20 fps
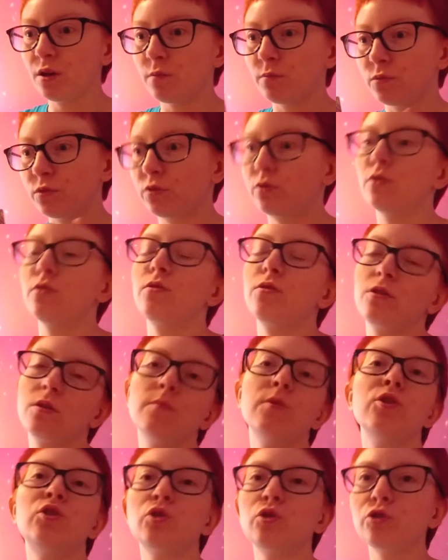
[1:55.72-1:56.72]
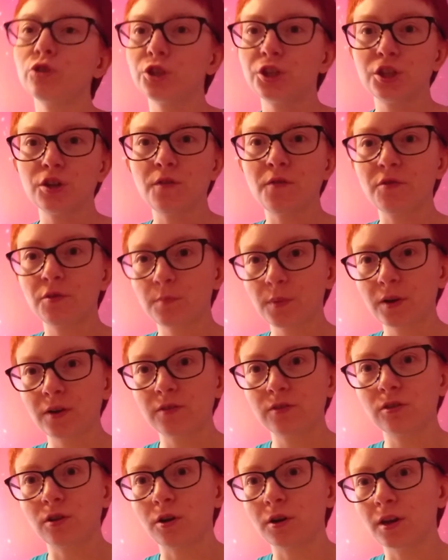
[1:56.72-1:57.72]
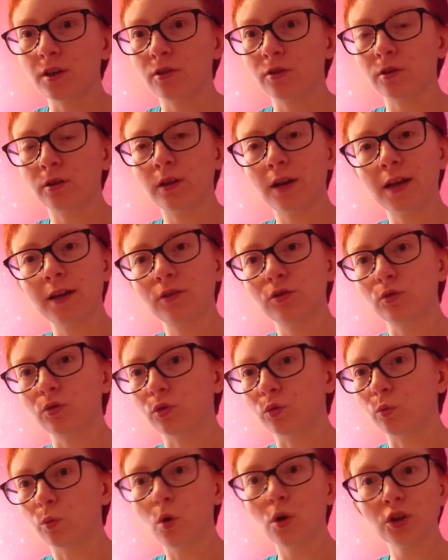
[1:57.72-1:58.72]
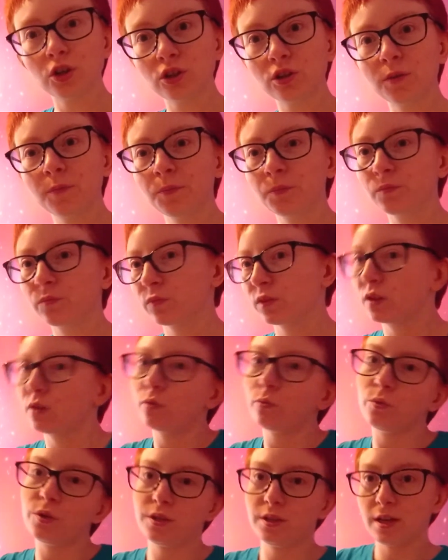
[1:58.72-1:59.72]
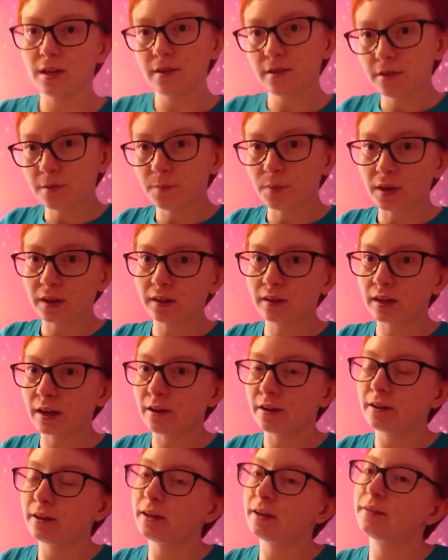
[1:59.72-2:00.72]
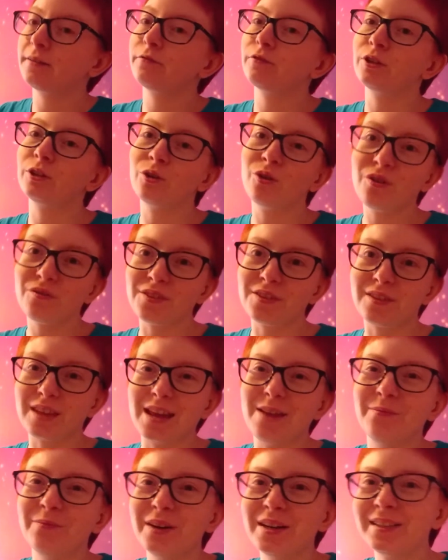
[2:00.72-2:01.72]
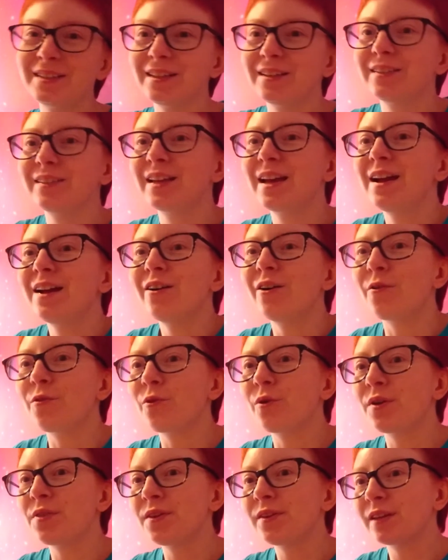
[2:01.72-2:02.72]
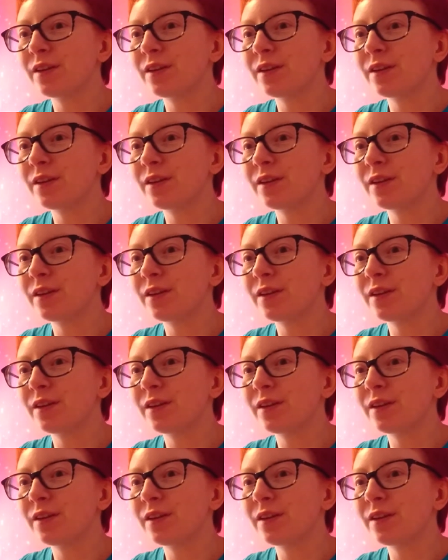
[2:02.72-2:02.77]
since the majority of spirits are either light or water, we tended to pick kind of a lot of the same resonators, although I think